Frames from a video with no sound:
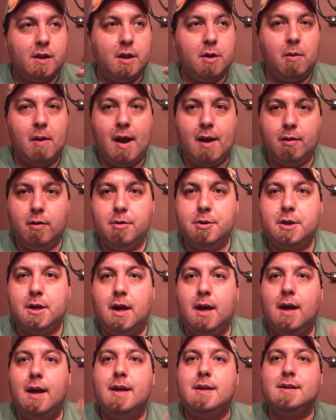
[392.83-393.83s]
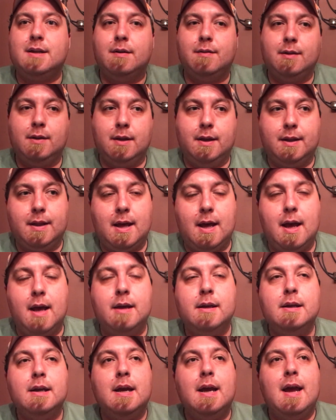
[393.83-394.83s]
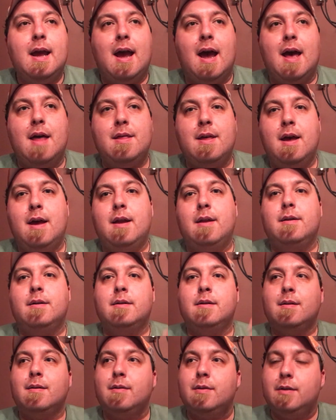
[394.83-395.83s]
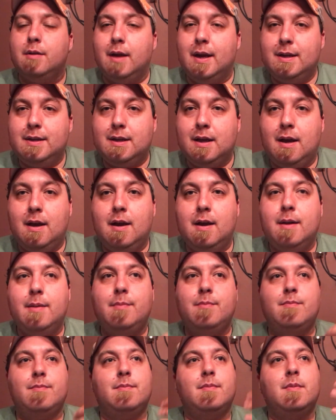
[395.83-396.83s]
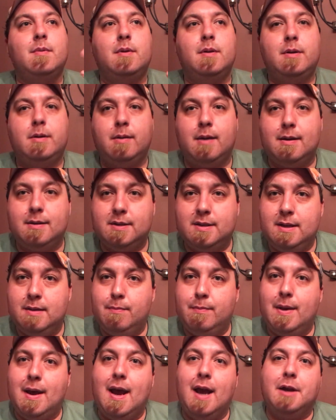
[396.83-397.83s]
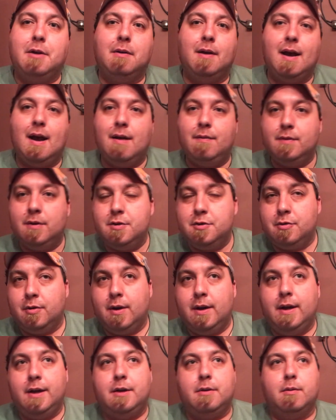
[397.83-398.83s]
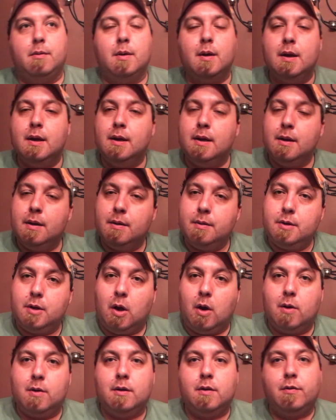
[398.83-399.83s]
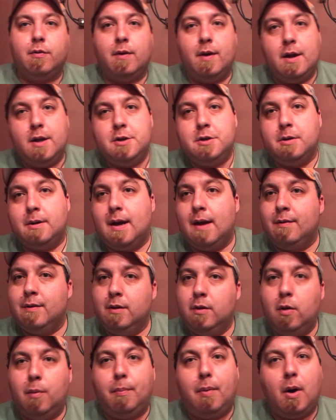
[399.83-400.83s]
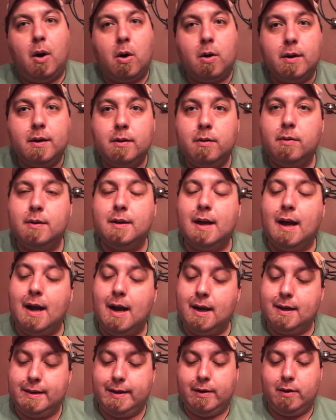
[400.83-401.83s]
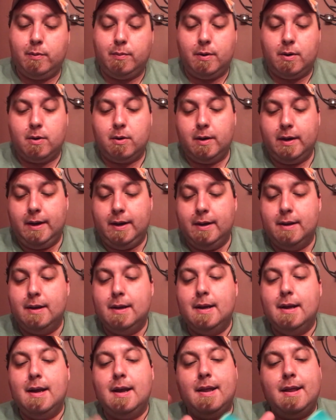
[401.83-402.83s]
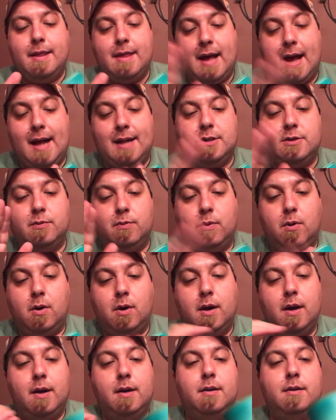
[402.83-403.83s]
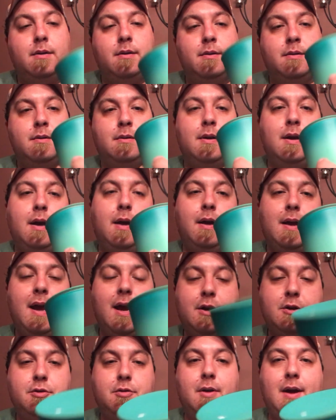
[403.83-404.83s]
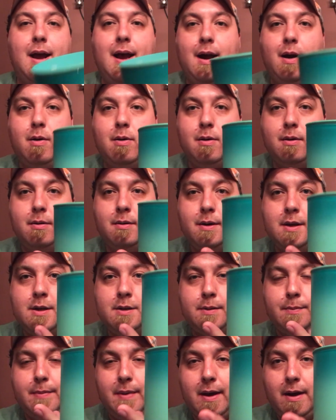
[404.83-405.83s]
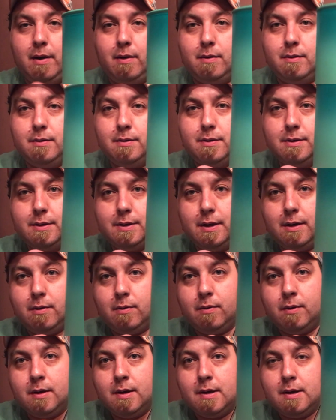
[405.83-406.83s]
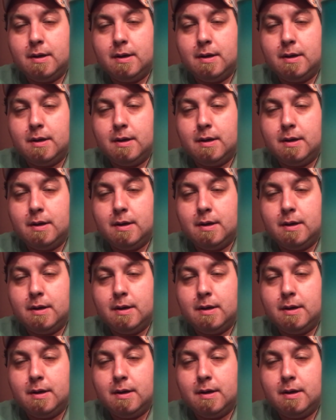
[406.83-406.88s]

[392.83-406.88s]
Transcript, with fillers: you're energized, everything like that. And then nighttime, you're sitting back, you're having a drink, you're talking to friends, you're having a little party, a little cocktail party. That's what uh, Extra Hour is about. So